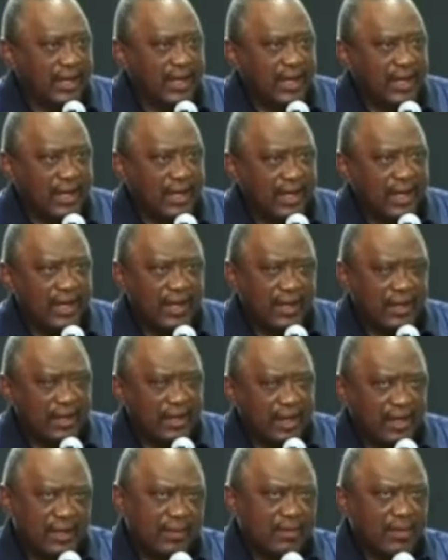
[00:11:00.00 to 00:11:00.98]
and
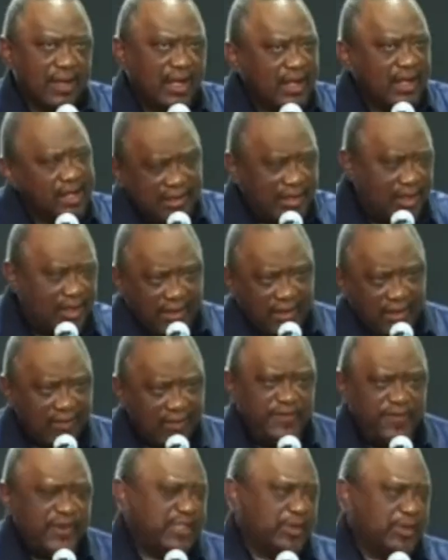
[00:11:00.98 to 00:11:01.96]

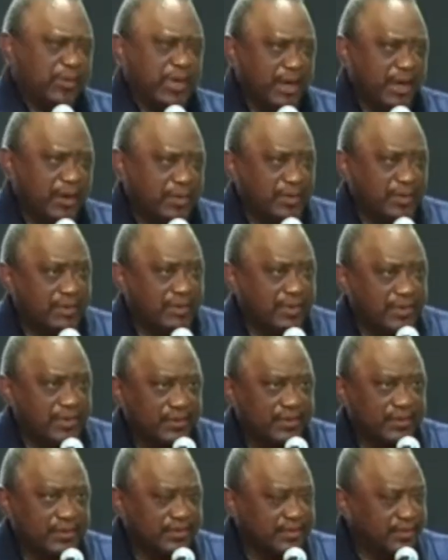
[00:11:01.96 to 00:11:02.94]
they'll fix me up,
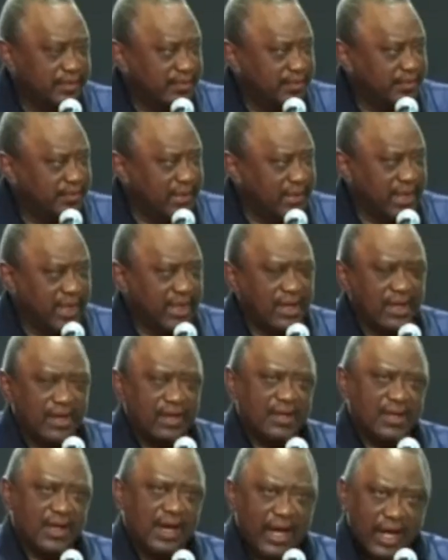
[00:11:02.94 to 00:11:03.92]

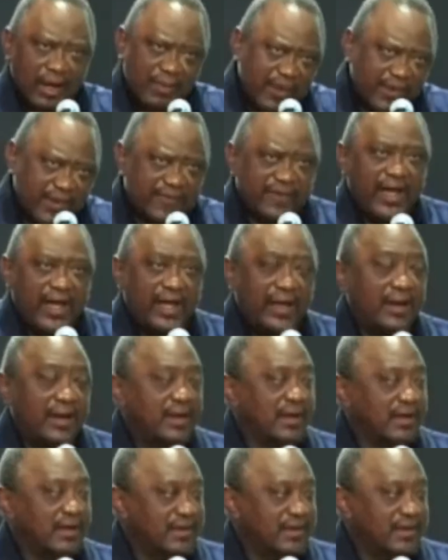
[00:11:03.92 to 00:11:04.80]
and I'll be fine.